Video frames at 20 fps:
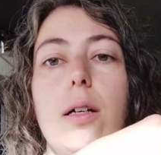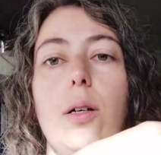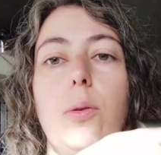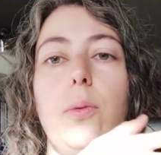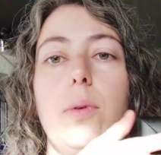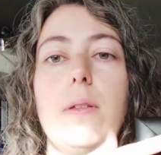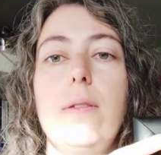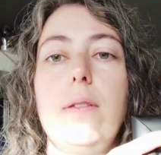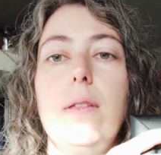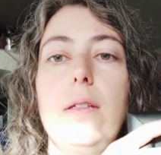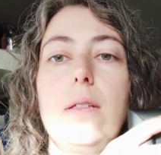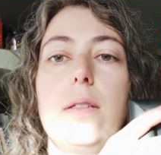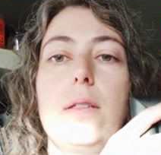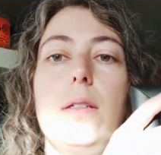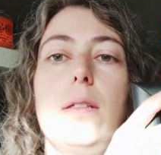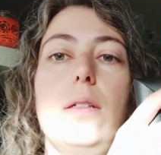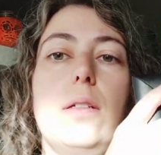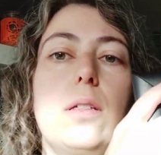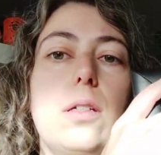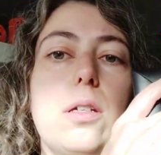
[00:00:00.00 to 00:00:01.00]
with this
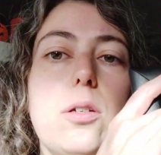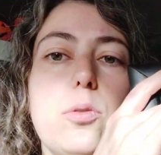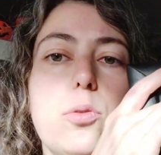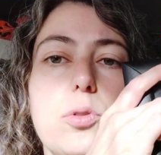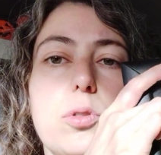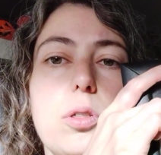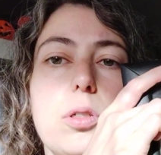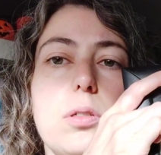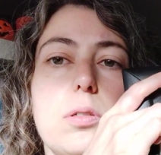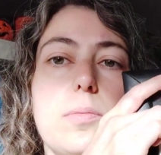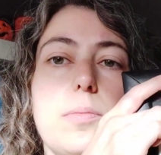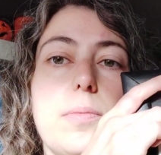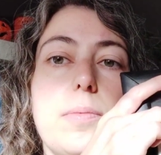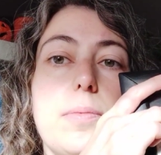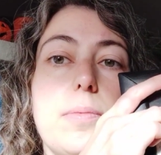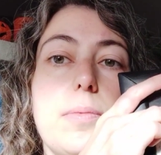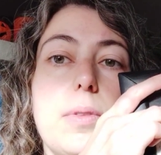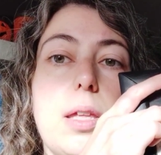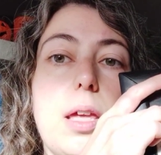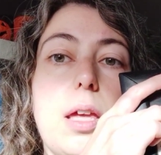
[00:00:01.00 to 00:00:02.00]
ghost,
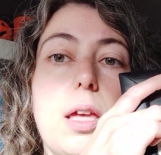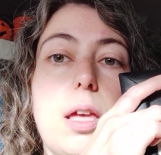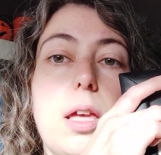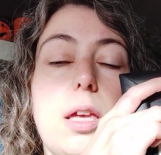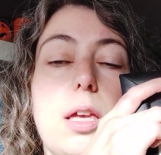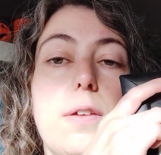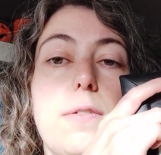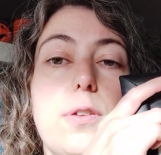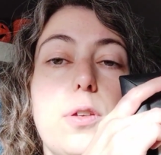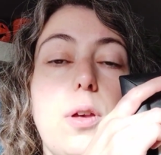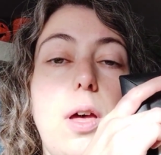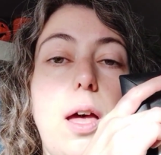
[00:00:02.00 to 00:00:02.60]
if you